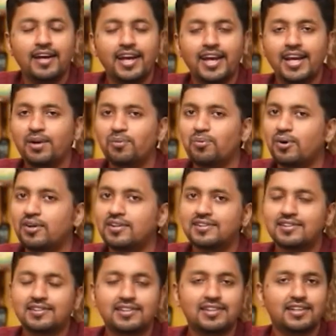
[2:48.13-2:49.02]
it
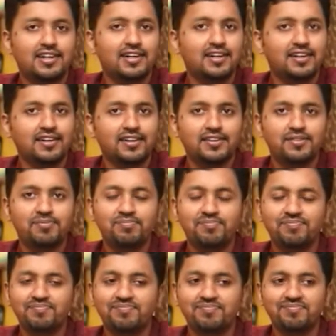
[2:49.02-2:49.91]
was uh,
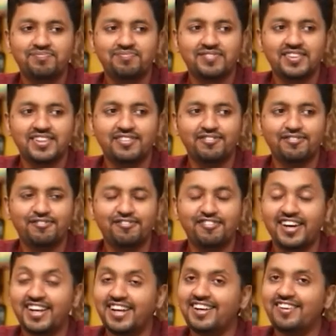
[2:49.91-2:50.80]
a
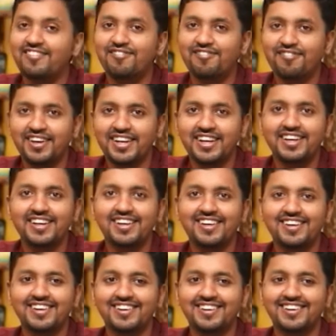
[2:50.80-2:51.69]
very very
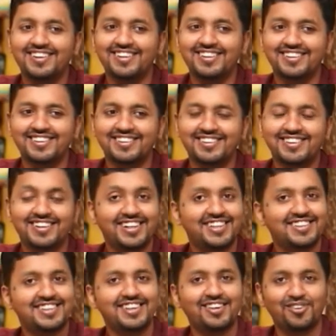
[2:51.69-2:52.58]
uh,
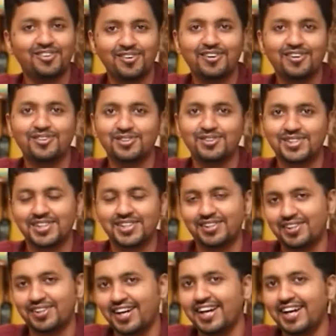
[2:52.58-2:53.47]
crazy roller
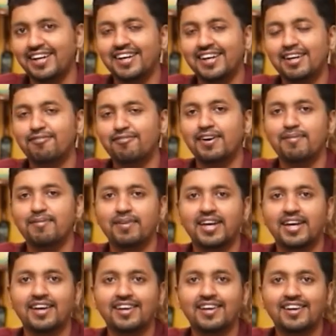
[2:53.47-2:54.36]
coaster ride if i
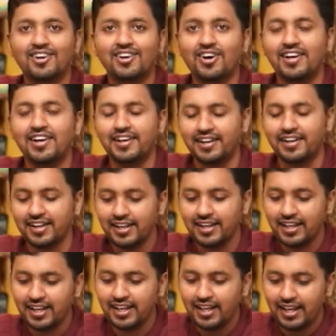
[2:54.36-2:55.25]
may call it
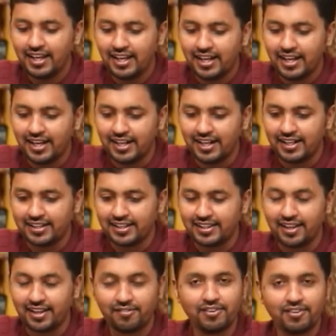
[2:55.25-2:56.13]
uh,
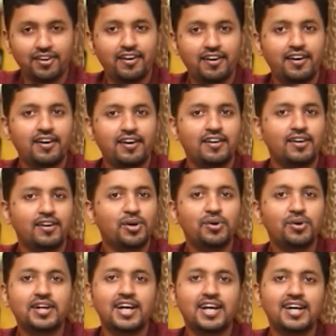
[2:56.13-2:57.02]
there were
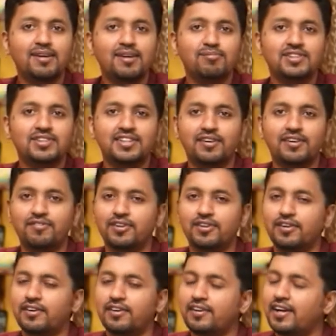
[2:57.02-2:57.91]
good times, there
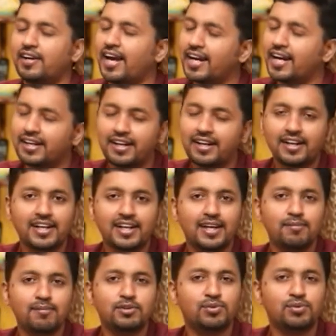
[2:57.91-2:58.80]
were hectic
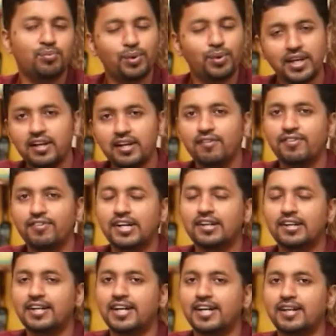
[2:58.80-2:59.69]
times, very
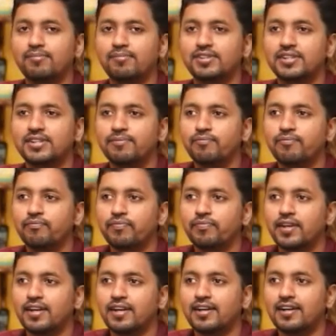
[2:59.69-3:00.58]
difficult times.
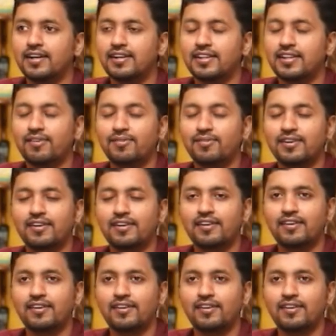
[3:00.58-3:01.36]
Uh, there were